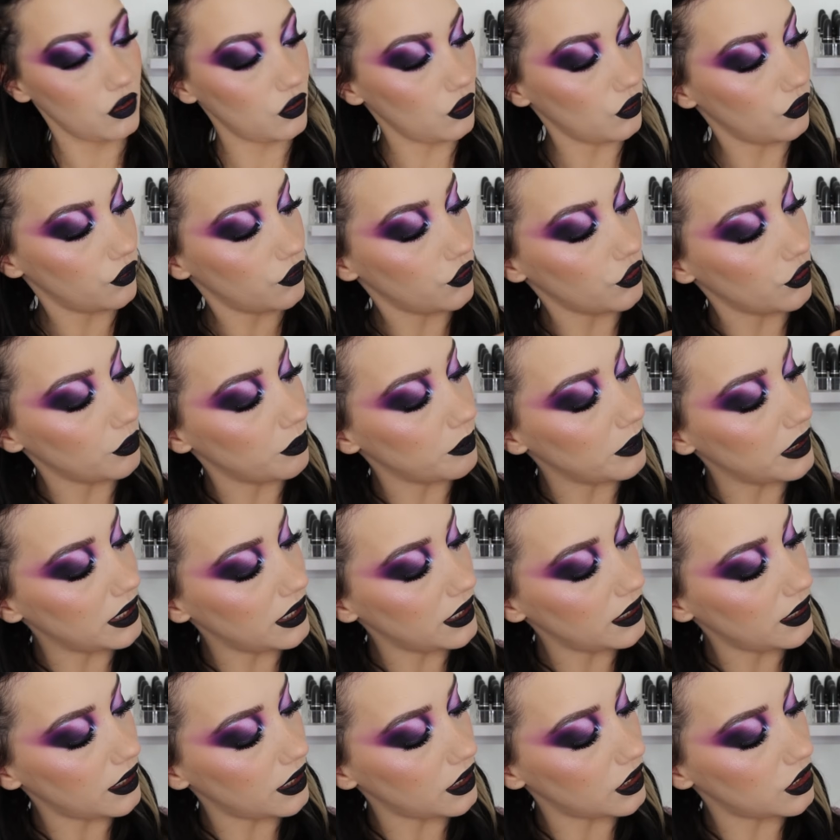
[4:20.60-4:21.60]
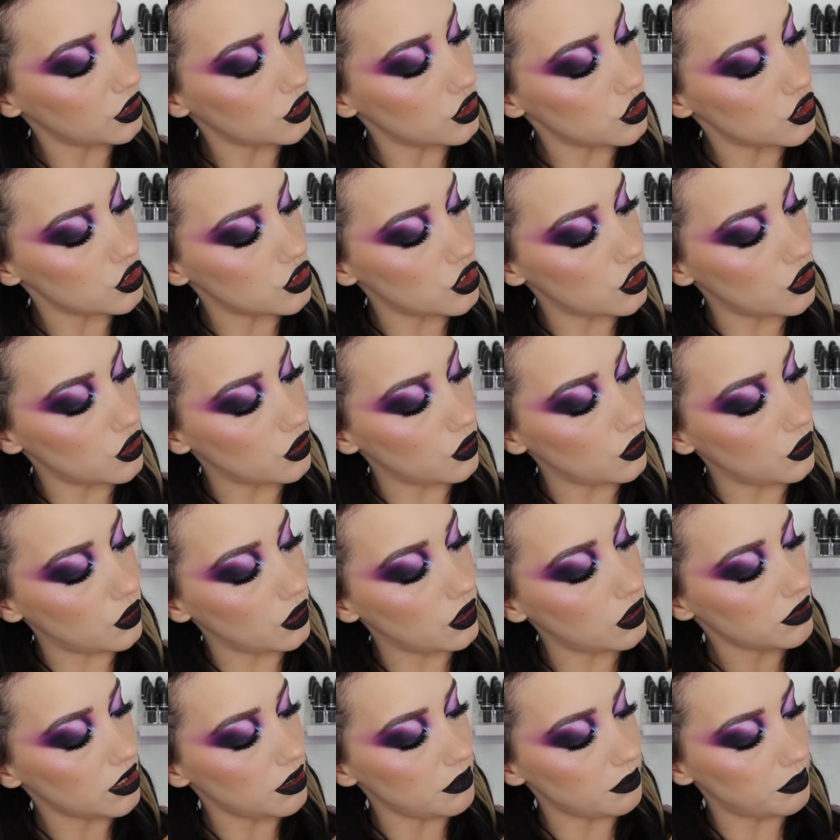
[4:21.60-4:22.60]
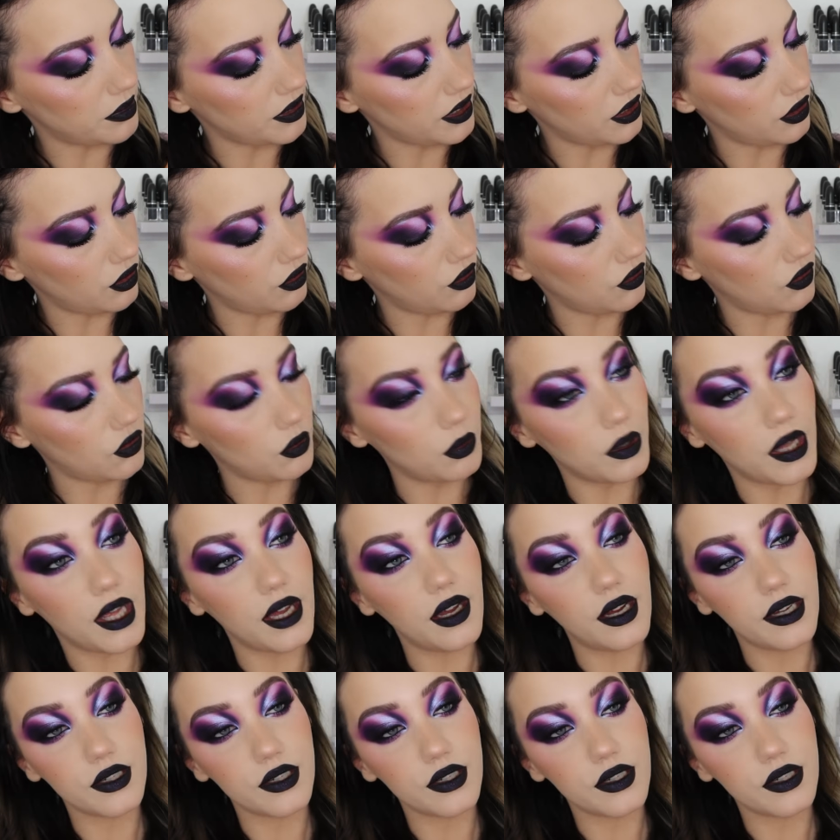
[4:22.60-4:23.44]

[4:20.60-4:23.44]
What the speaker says: So for me, I can do complete looks with it.